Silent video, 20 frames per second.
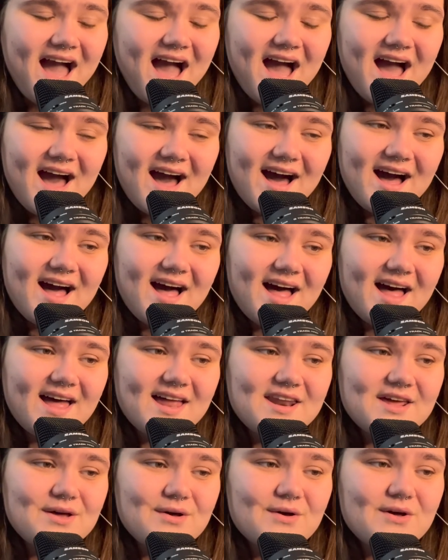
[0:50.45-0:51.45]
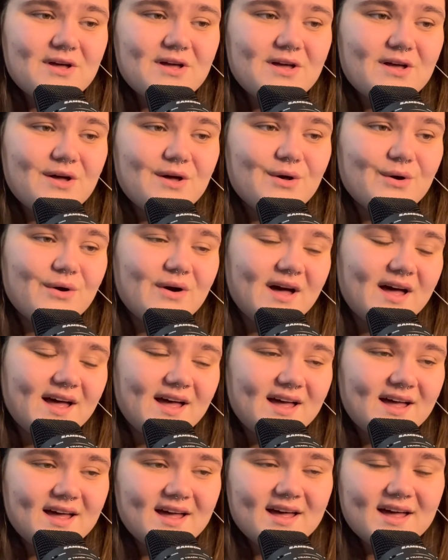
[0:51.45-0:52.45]
I knew you,
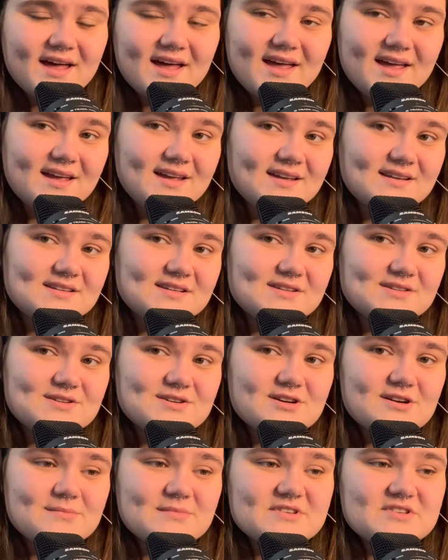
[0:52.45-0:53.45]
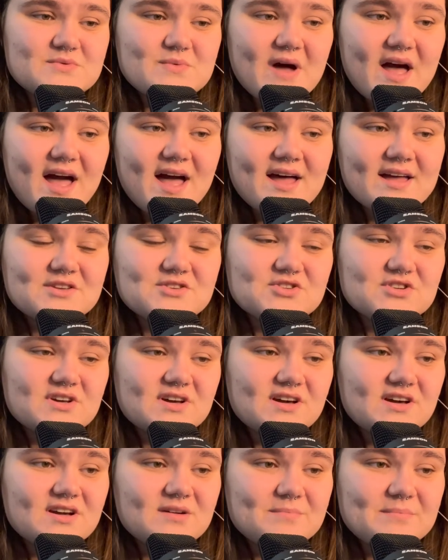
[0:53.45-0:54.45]
hand under my
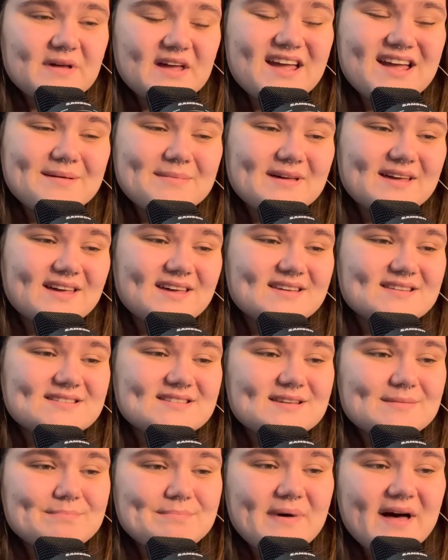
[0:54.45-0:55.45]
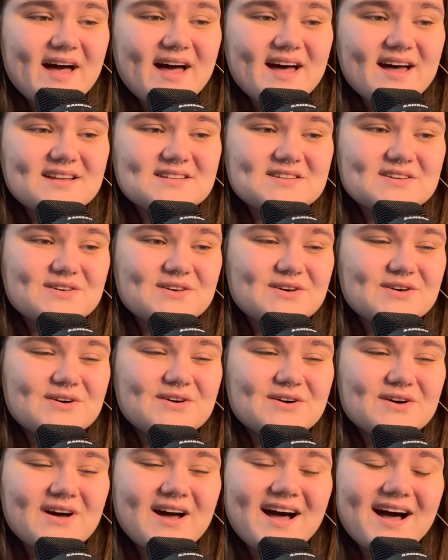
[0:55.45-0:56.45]
sweatshirt, baby, kiss it better.
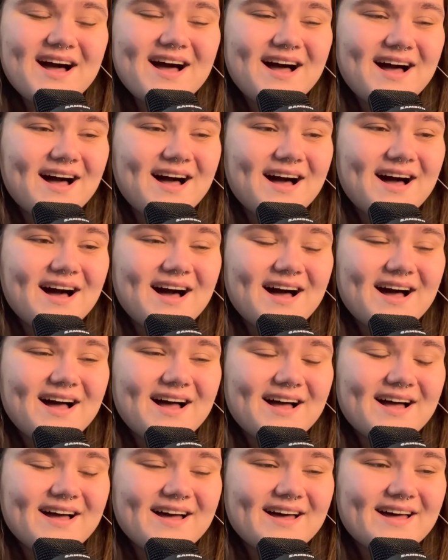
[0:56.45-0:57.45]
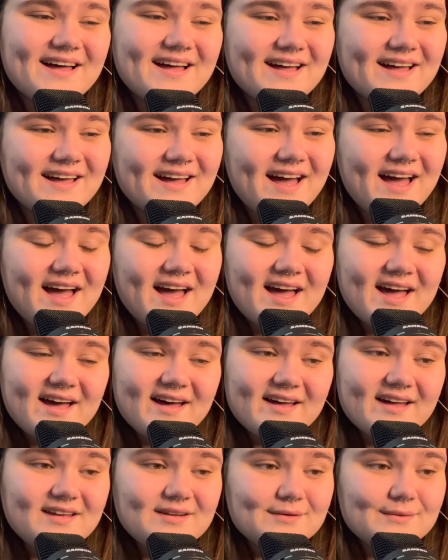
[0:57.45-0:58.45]

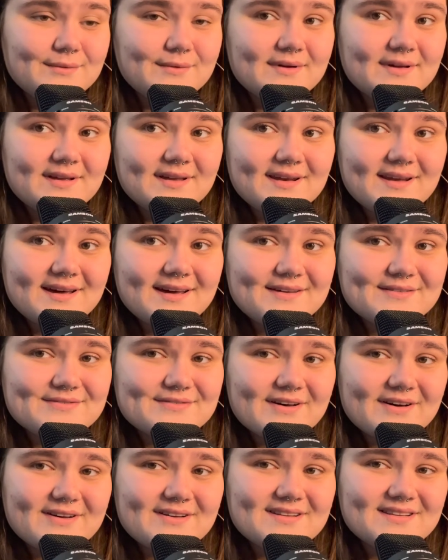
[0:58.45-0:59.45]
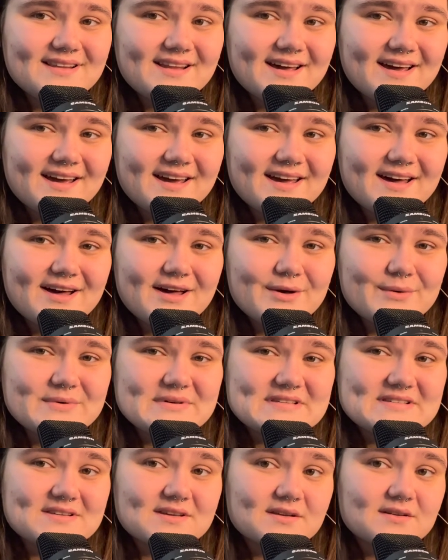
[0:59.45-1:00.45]
And when I felt like I
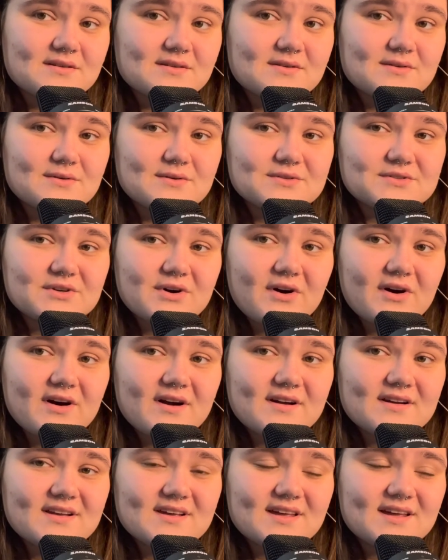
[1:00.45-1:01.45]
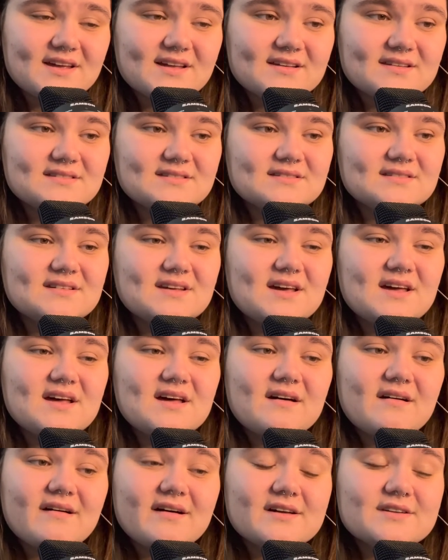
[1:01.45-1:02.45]
was an old
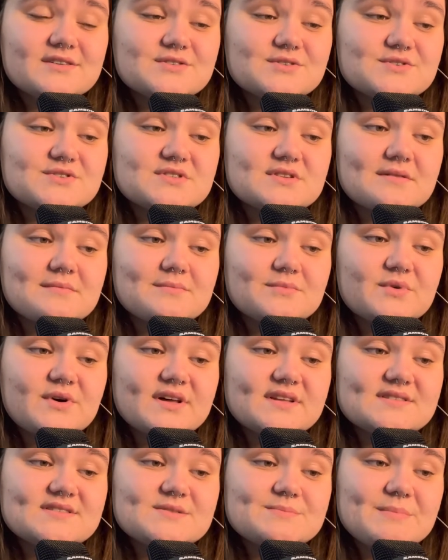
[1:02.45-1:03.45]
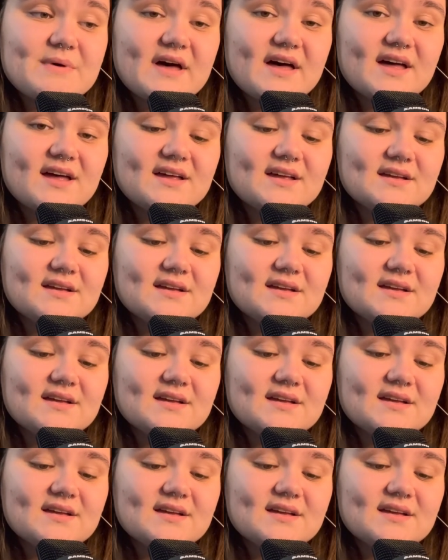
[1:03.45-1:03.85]
cardigan under someone's bed,